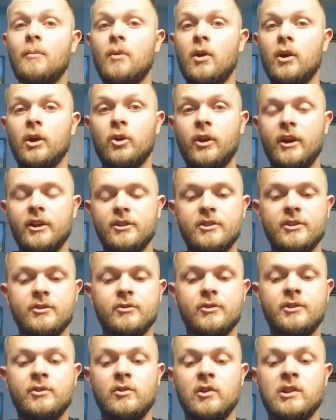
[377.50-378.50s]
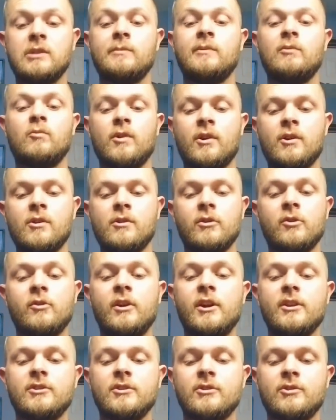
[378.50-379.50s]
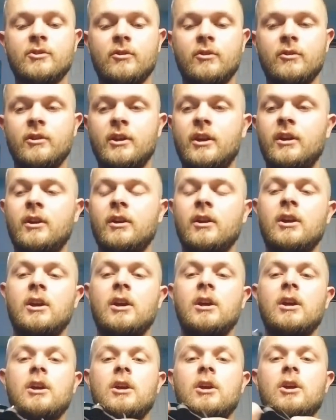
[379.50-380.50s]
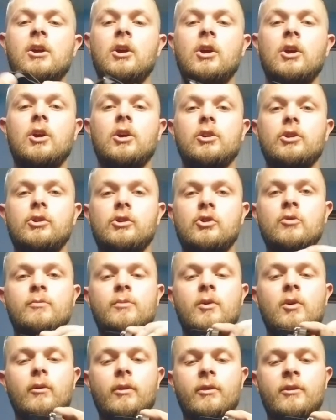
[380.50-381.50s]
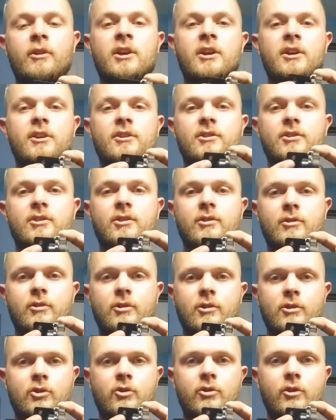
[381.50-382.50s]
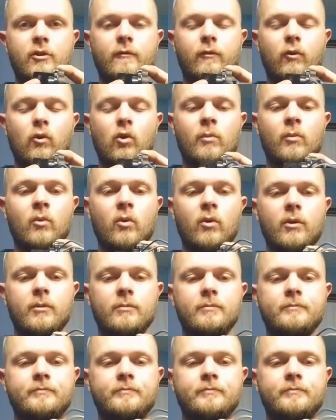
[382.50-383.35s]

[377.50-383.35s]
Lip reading: on crank sensor still because I've been working on the crank sensor all night. You bolt this to your floorboard.